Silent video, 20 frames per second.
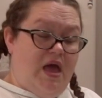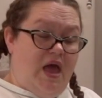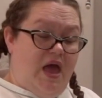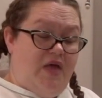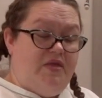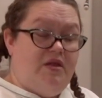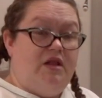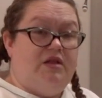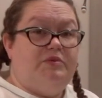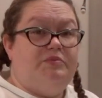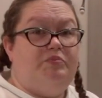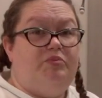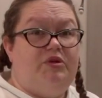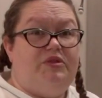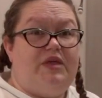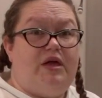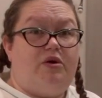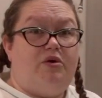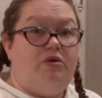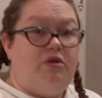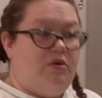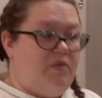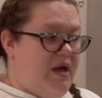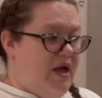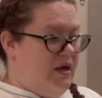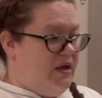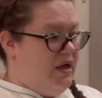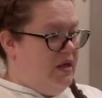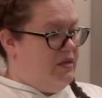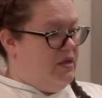and then I'll put that cooling
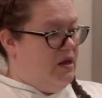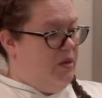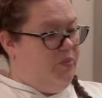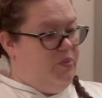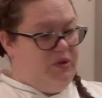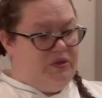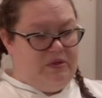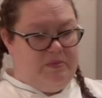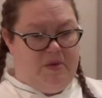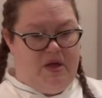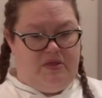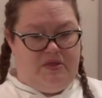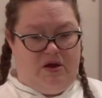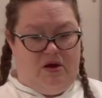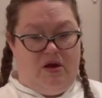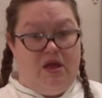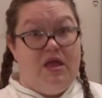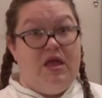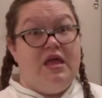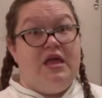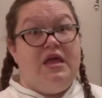rack and then I'll put them on there.